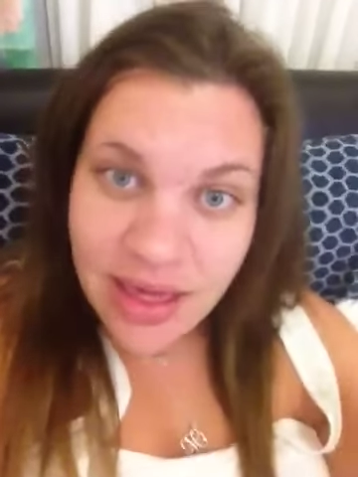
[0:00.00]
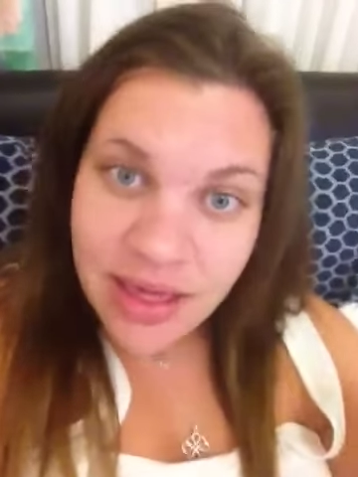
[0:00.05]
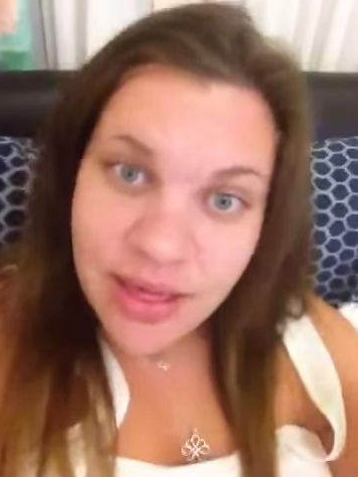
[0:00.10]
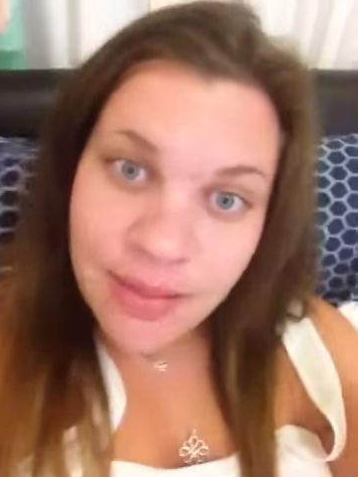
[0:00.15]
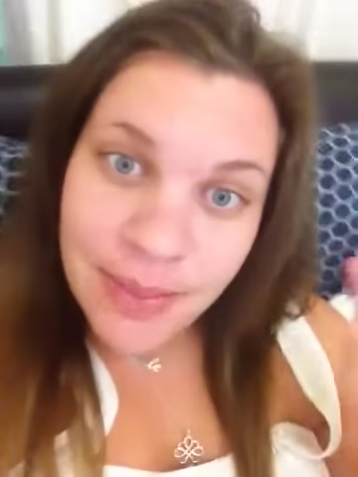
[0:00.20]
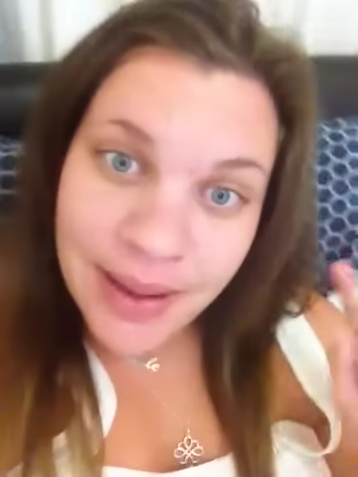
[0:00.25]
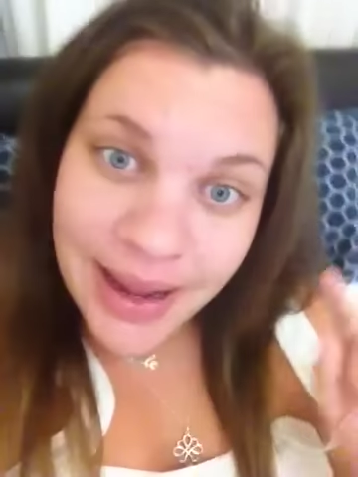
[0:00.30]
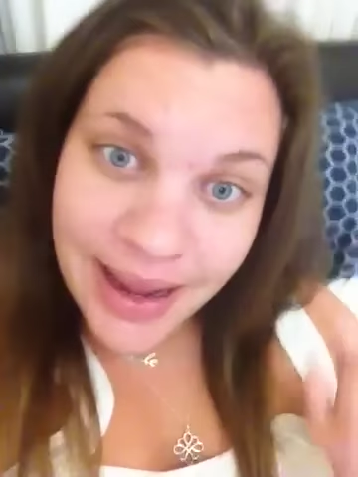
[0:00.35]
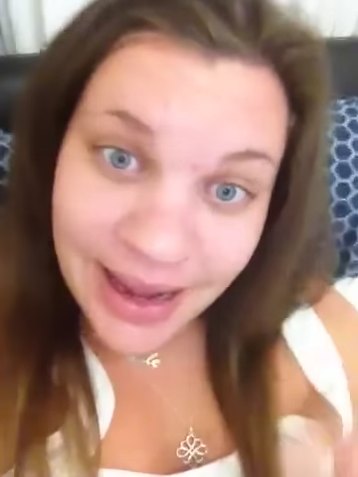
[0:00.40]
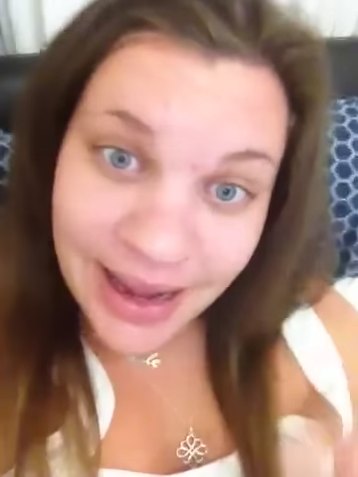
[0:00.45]
the
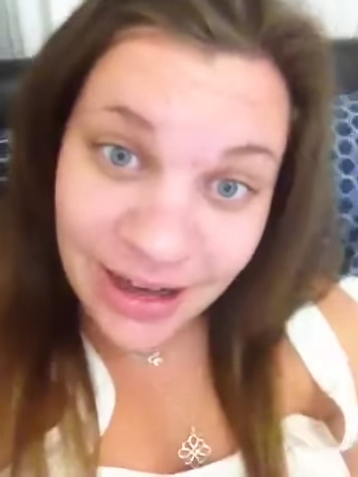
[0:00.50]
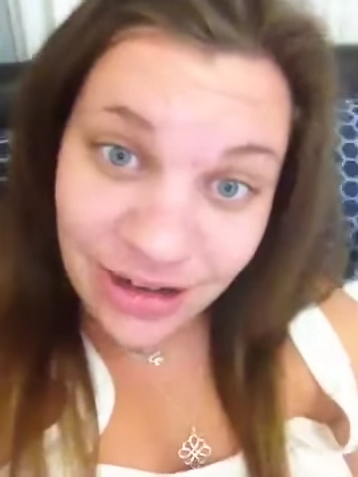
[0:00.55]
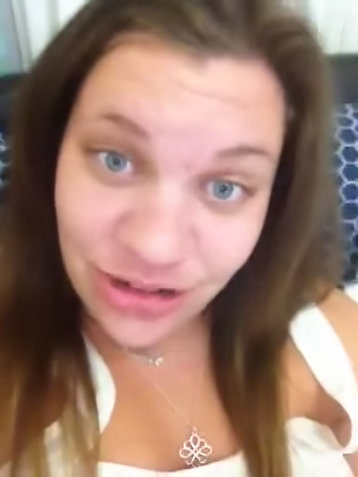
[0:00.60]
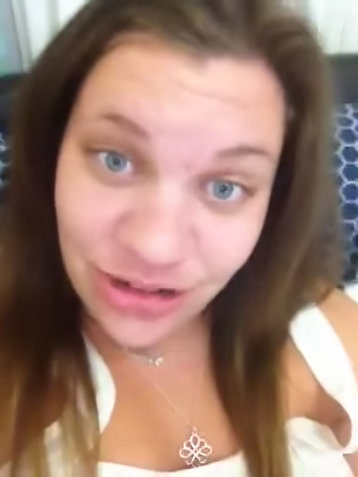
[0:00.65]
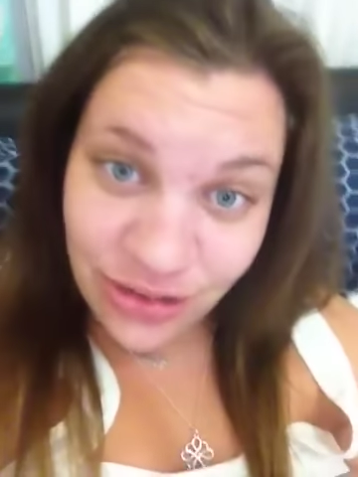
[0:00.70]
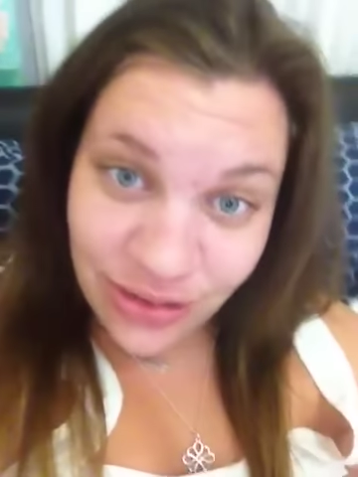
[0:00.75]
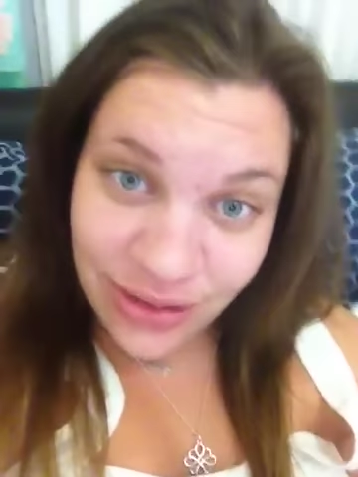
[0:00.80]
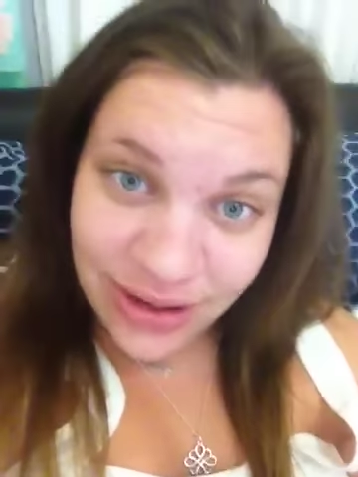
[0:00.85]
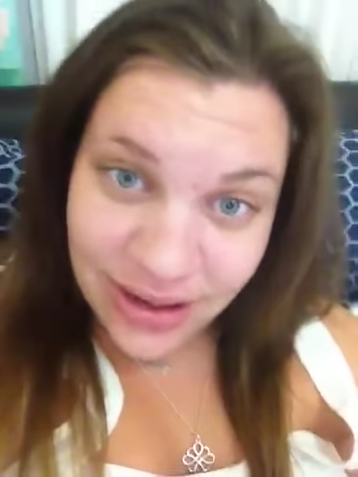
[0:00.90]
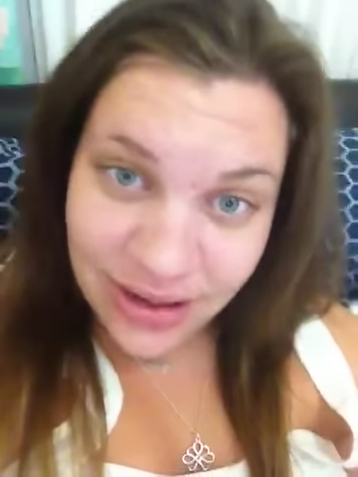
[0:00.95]

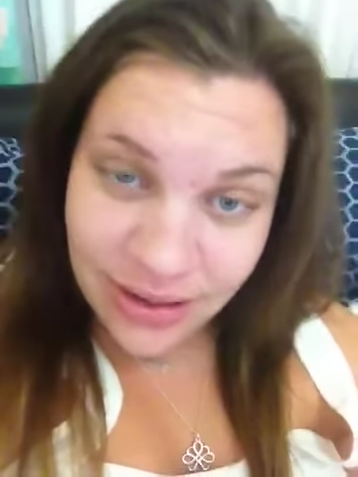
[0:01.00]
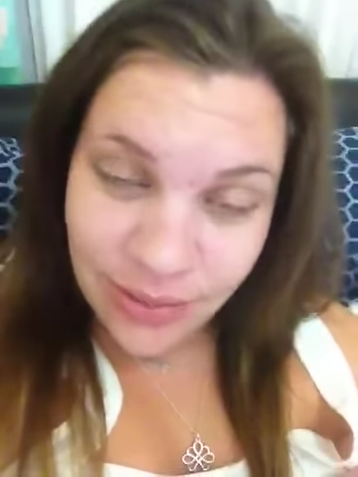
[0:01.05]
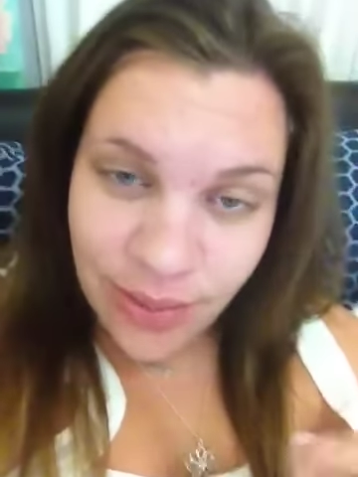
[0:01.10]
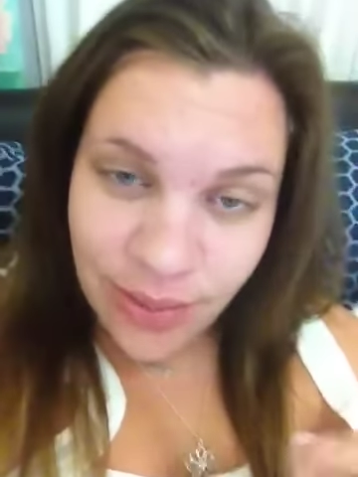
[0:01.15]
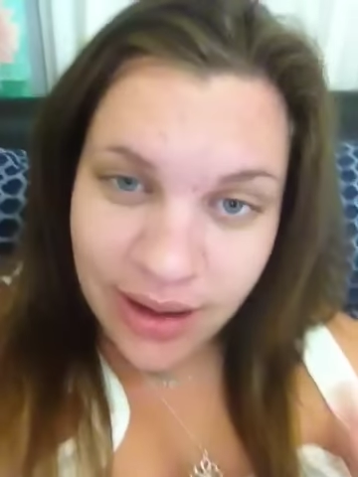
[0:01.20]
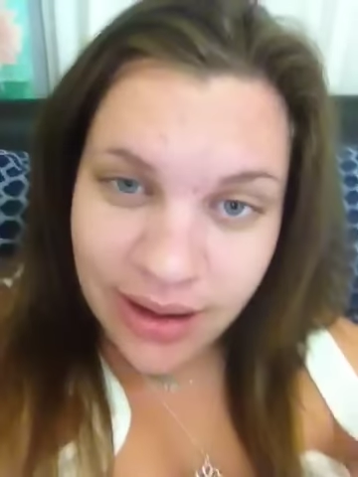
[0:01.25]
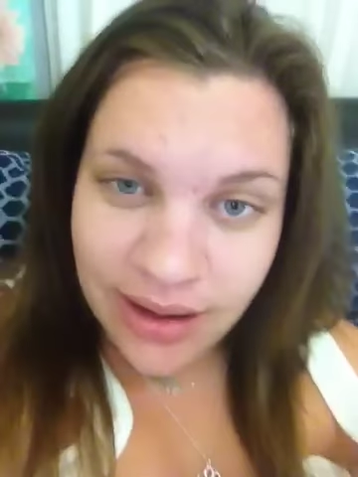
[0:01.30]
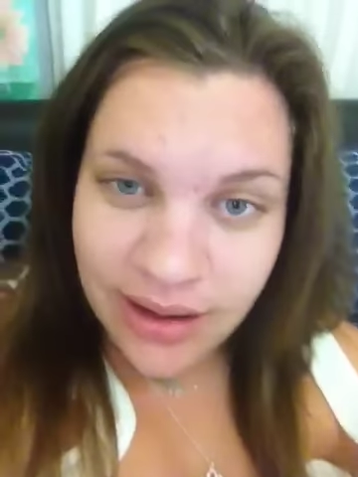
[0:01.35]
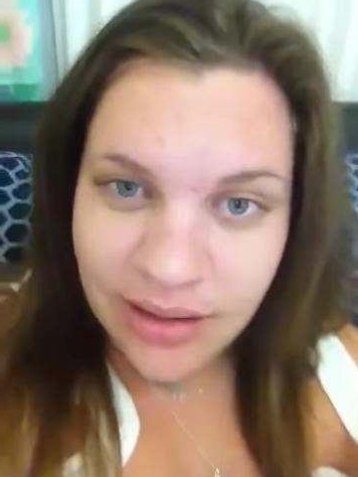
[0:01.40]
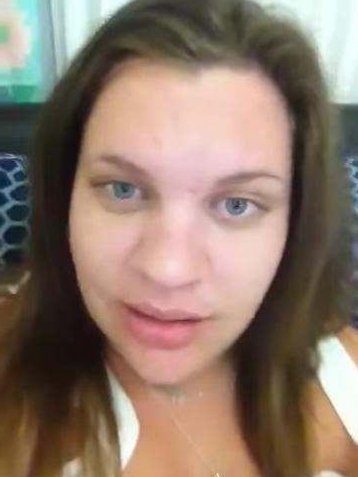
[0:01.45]
pantry
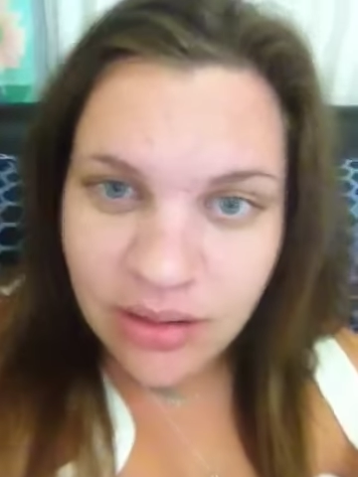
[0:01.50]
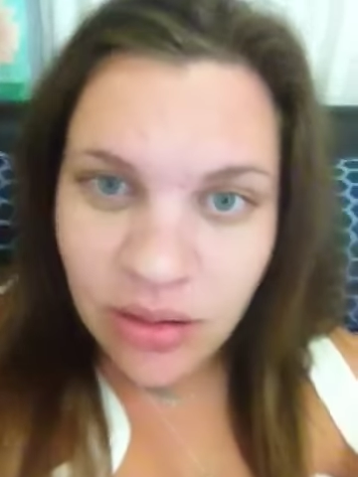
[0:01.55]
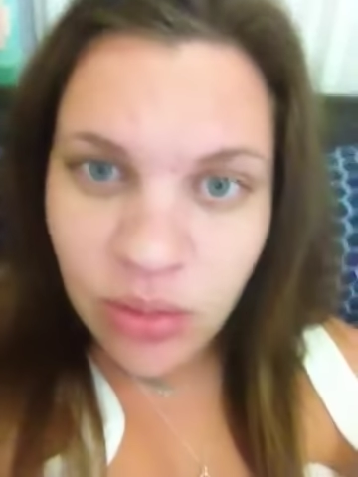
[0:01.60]
where